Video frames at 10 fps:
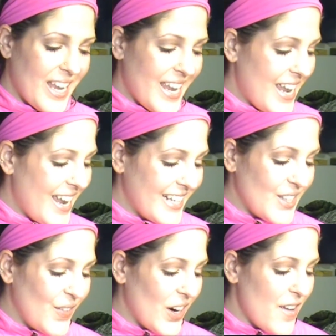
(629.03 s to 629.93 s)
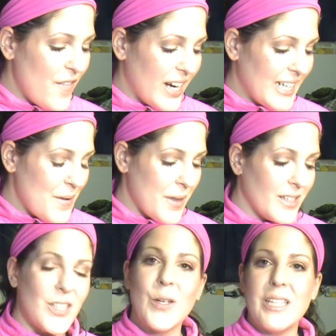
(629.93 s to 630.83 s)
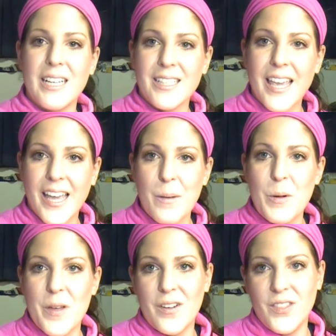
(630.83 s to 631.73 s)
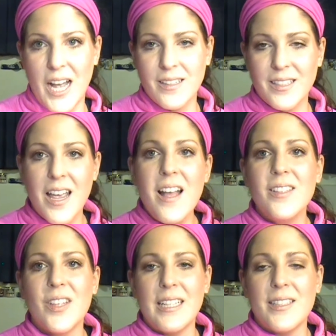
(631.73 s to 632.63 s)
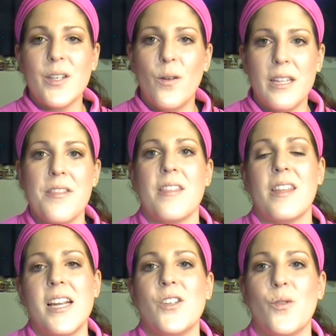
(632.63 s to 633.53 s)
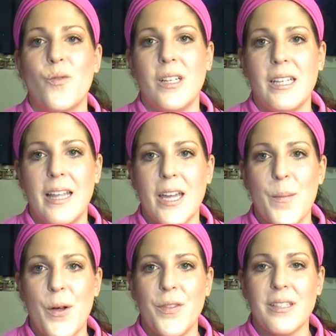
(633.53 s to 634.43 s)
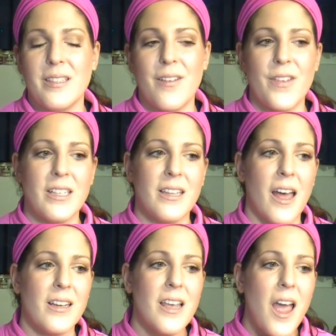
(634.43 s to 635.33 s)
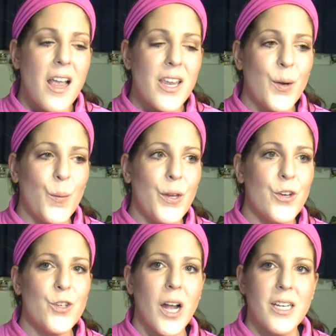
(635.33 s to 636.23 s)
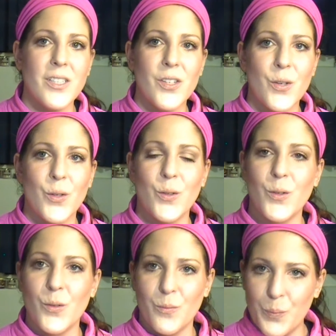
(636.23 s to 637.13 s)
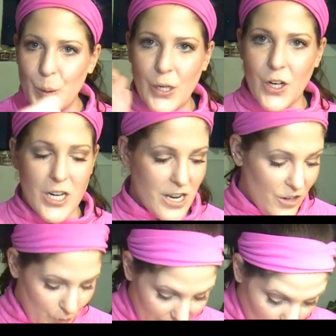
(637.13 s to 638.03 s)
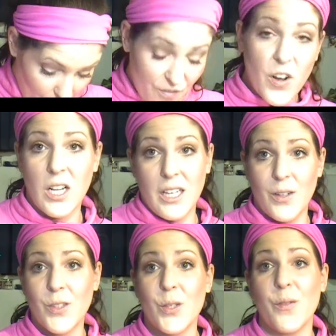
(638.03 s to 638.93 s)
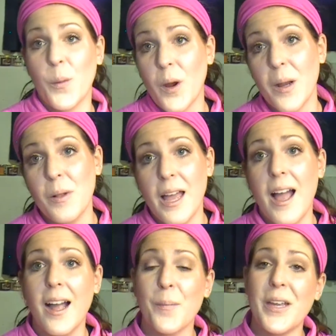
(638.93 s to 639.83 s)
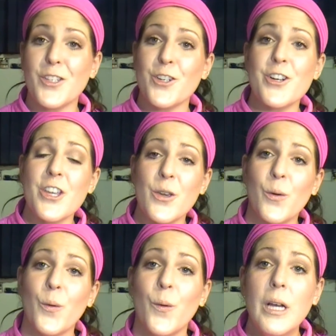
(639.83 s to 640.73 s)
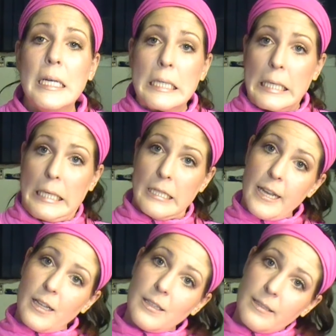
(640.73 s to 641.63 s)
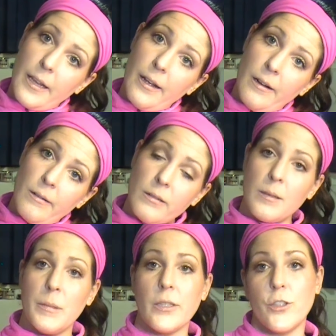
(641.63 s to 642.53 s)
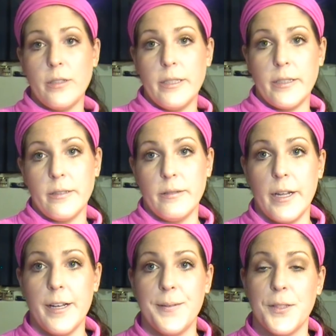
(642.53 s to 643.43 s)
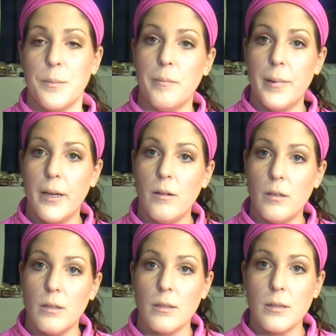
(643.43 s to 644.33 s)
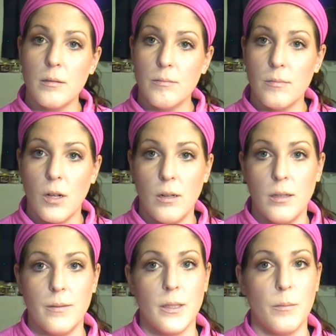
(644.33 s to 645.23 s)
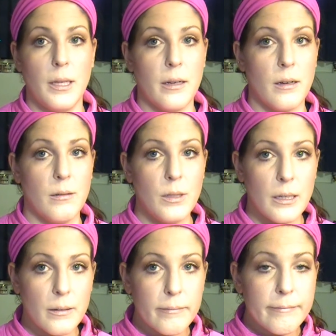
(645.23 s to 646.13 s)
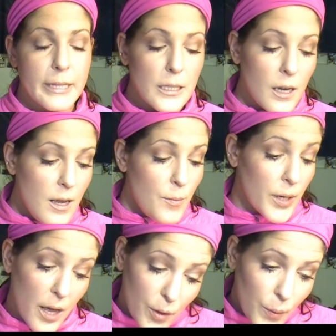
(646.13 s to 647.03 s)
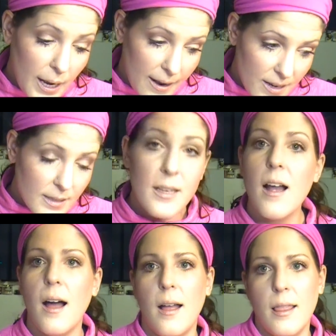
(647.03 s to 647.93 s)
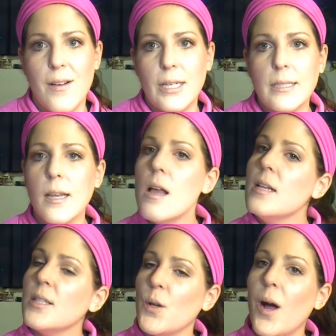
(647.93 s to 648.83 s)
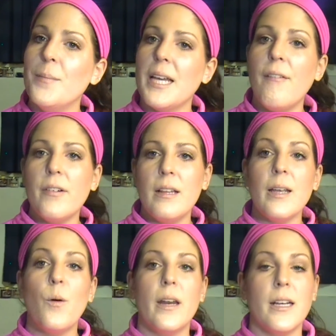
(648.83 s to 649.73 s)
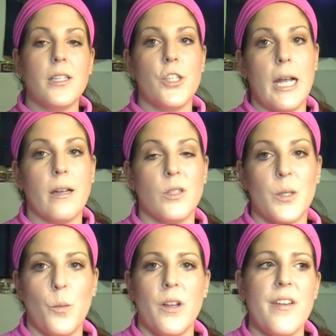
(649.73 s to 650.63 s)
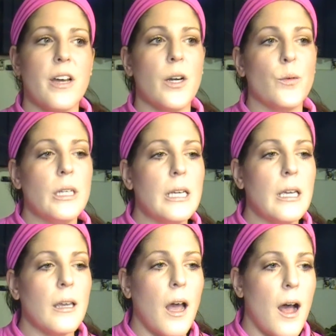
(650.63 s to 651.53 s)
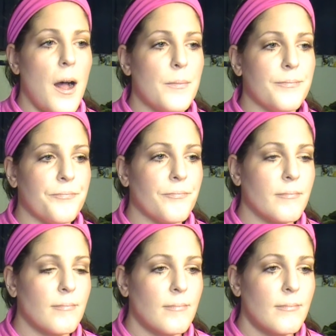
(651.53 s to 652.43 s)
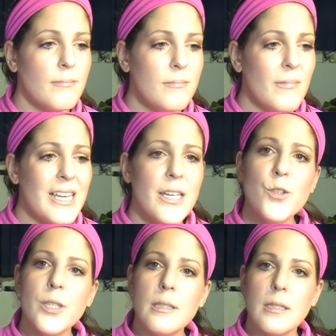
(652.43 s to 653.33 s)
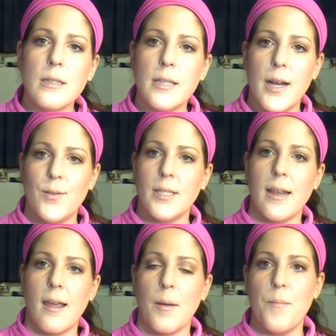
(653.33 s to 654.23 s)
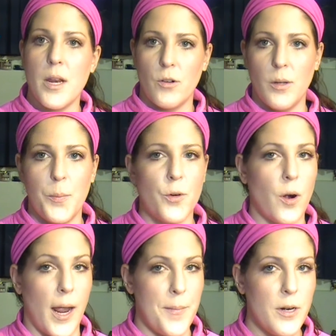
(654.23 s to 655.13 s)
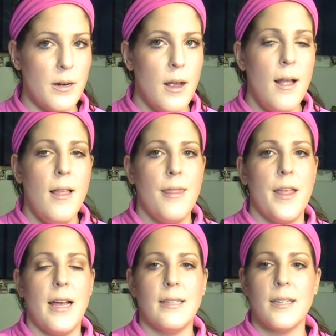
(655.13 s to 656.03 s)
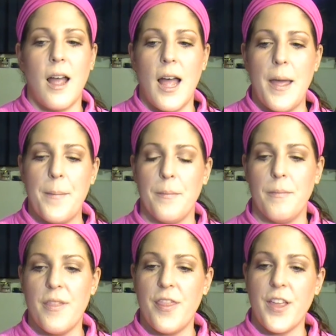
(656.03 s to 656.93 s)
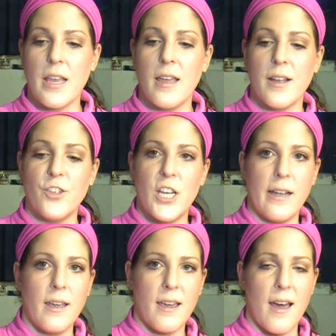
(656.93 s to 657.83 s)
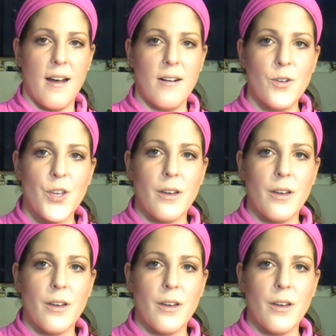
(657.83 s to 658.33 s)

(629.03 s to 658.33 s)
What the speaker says: It's very finely milled, so it does kick up a bit of dust. So that's the only thing that I don't really like about this stuff, is that, you know, when you're trying to put it on, you do end up with fallout. So if you're wearing black, make sure you kind of tickle it down and make sure that you don't have some powders all over your black clothing. But otherwise, I love it. So I'm definitely wanting to check out some more. They've got a really interesting sounding mineral primer that I'm thinking of checking out.